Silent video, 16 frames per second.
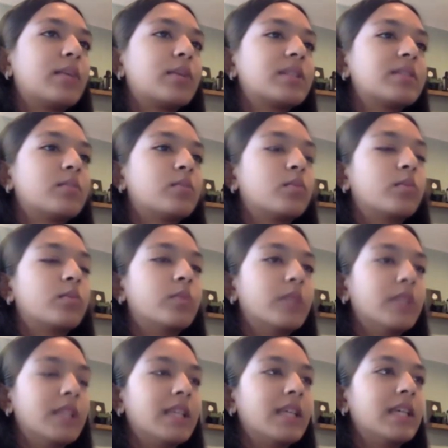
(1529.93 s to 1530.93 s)
And there were some
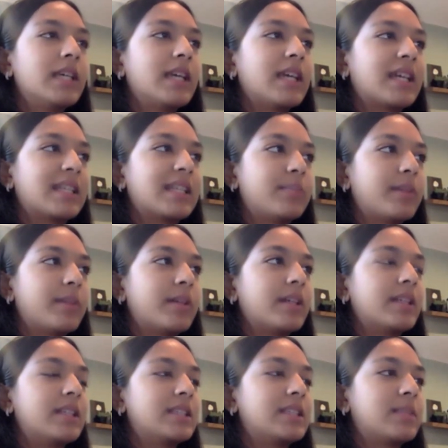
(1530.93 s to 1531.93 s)
really
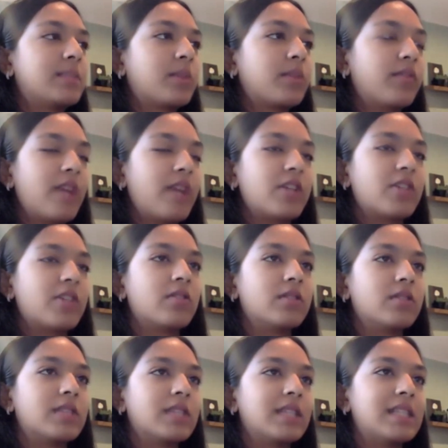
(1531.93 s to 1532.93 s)
experienced
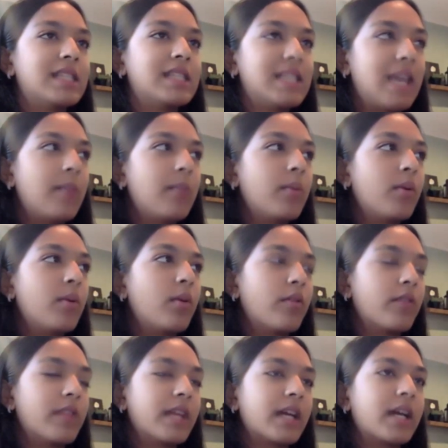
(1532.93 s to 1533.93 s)
professionals in STEM
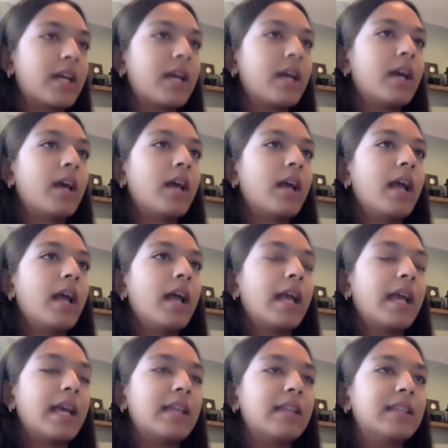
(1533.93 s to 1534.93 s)
over there.
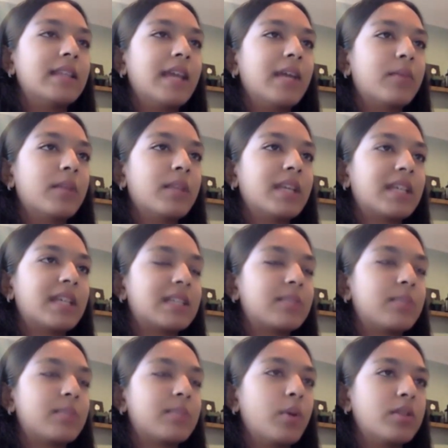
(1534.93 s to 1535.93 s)
And they really
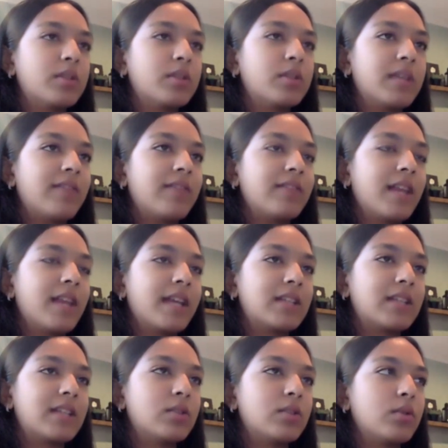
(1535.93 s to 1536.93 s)
exposed me, I feel
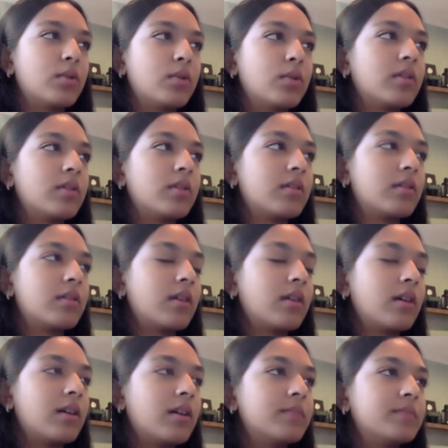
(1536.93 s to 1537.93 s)
like,
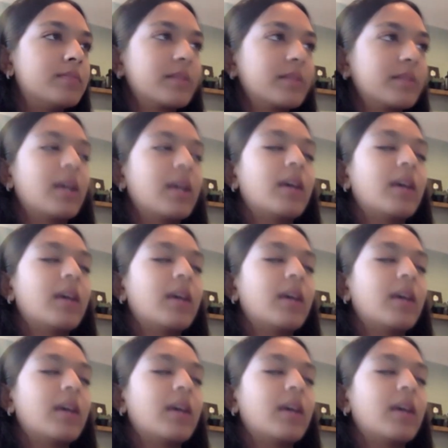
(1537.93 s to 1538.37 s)
um,